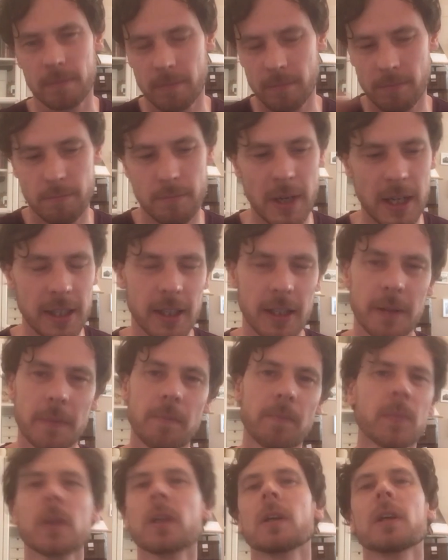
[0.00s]
mainly.
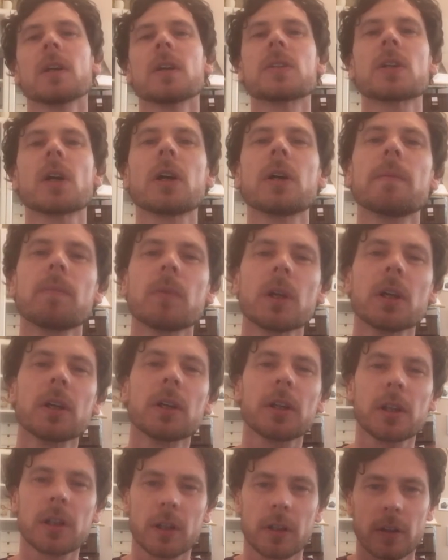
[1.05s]
So
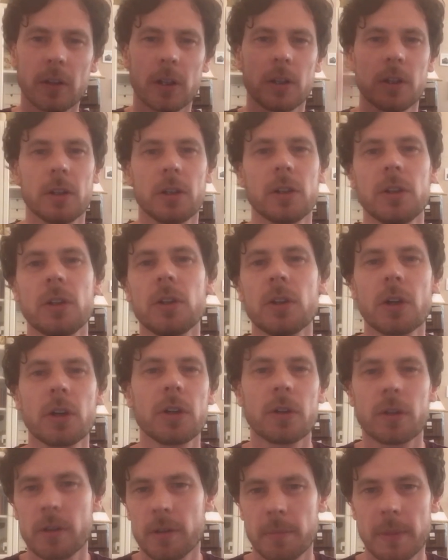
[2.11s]
you know
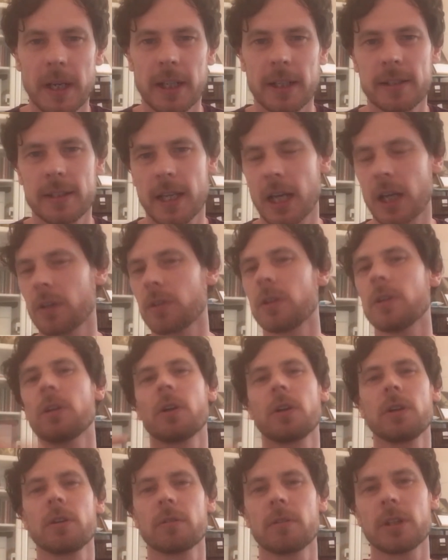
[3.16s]
your chromatic scale, you know
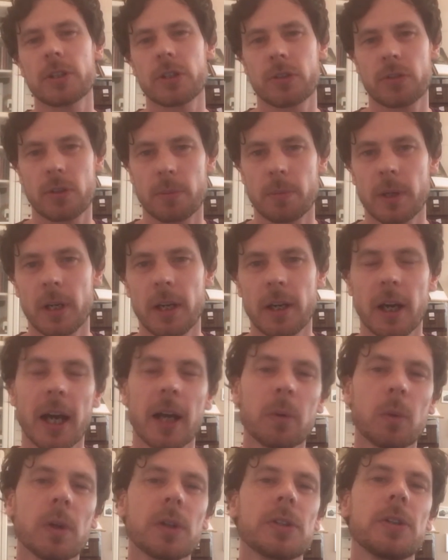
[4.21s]
your instrument. I
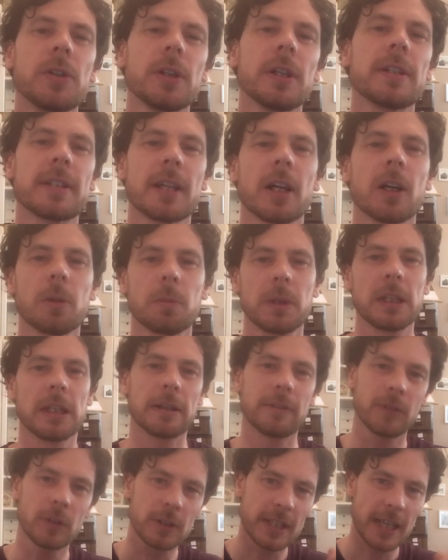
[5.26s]
want you to tell me,
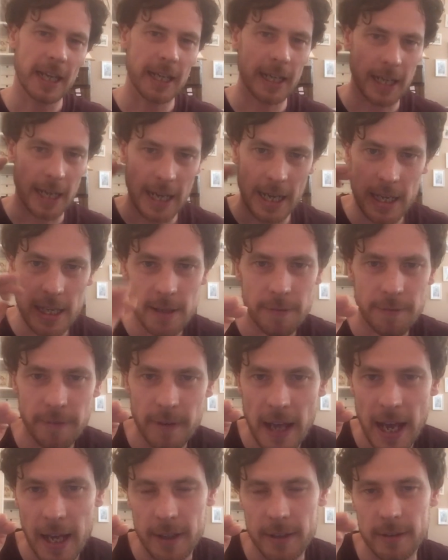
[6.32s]
if you take an A
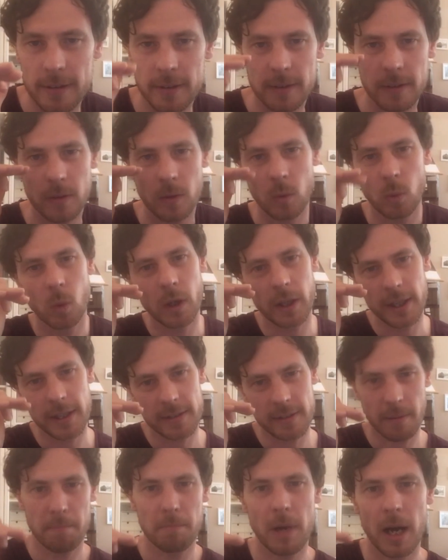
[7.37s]
flat, what
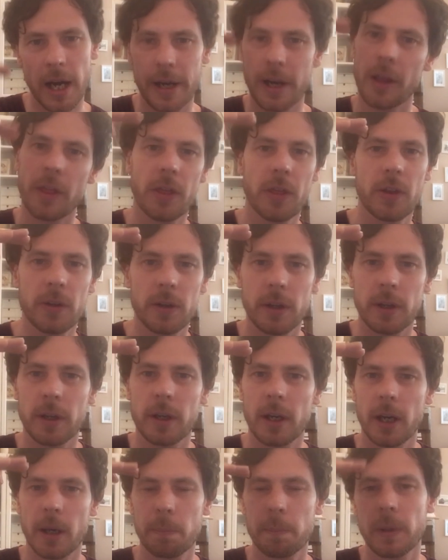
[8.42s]
is a minor third
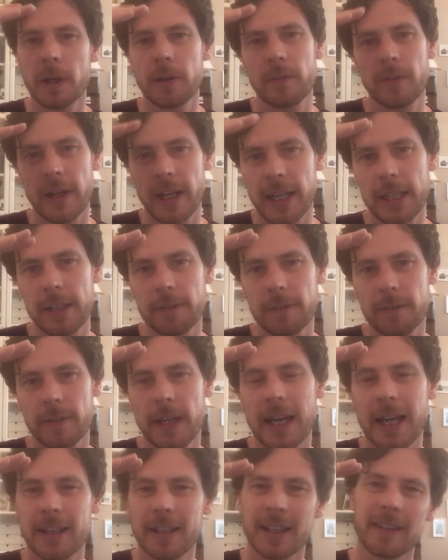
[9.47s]
above A
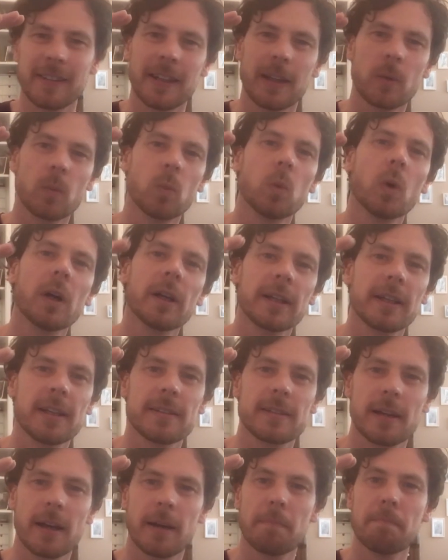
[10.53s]
flat? And then what
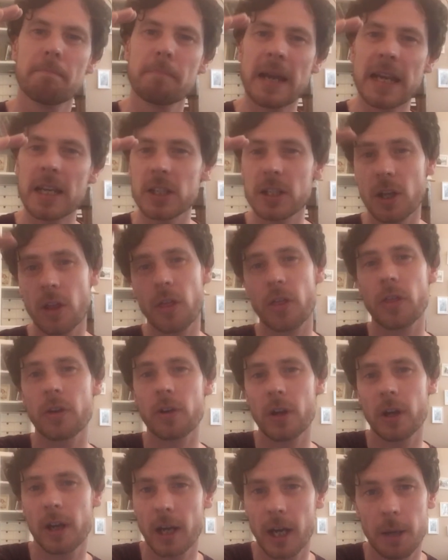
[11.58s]
is a major
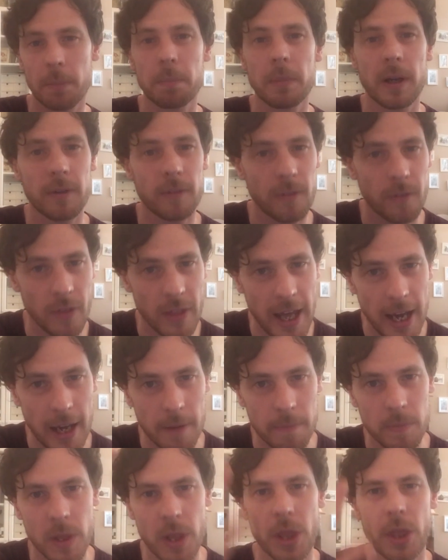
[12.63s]
third above that?
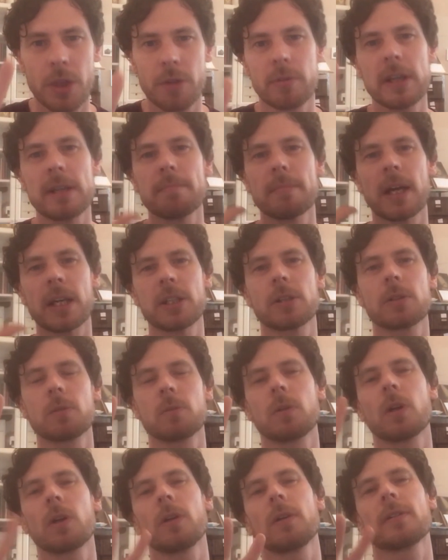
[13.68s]
3 magical
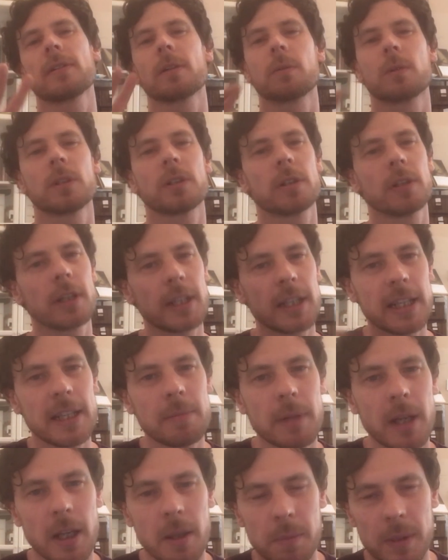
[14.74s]
notes. I want you to
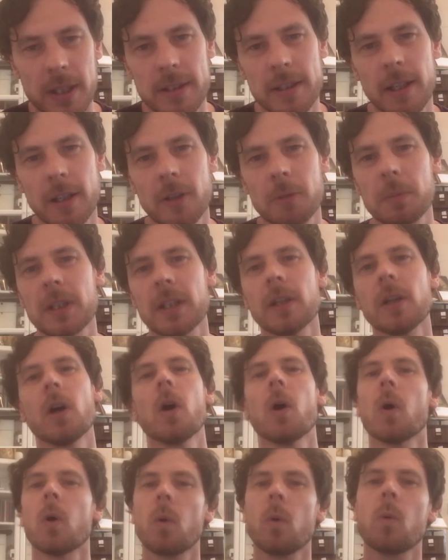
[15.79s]
email me, tell me
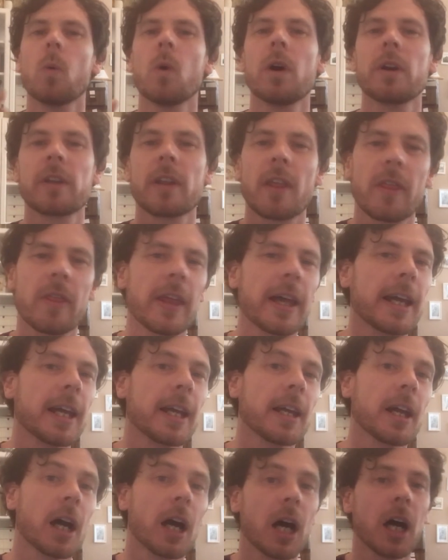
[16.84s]
what they
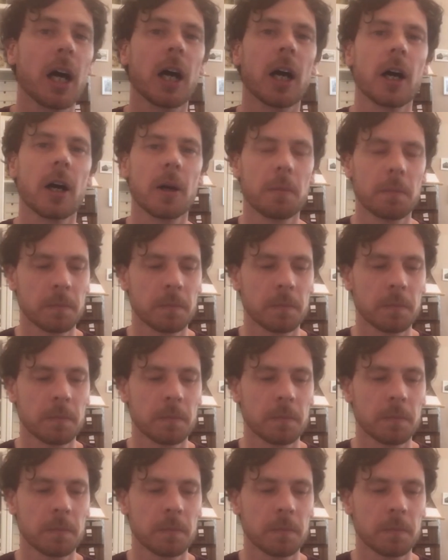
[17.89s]
are.